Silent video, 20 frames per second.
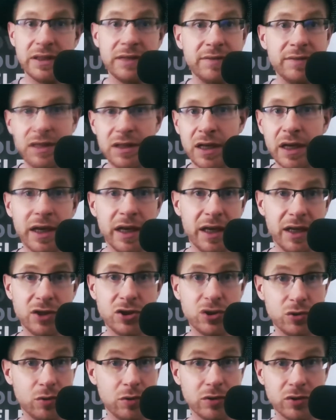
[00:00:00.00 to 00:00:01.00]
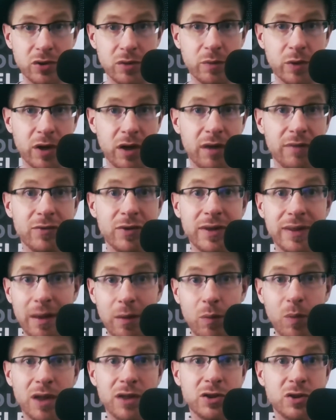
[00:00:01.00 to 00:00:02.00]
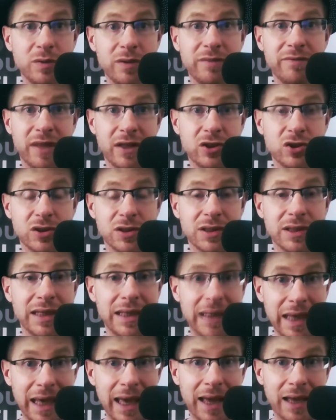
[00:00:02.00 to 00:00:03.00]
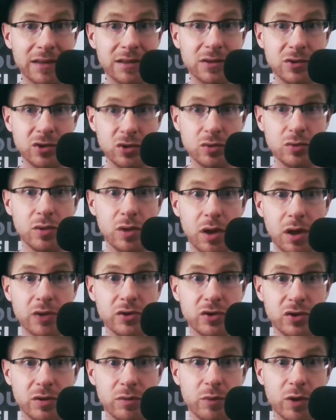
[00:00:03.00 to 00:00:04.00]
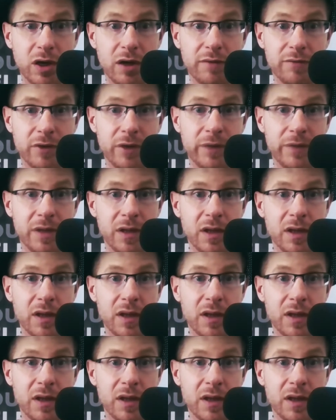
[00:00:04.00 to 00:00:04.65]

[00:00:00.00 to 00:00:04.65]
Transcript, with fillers: even in short-term recovery that want to eventually get to long-term recovery.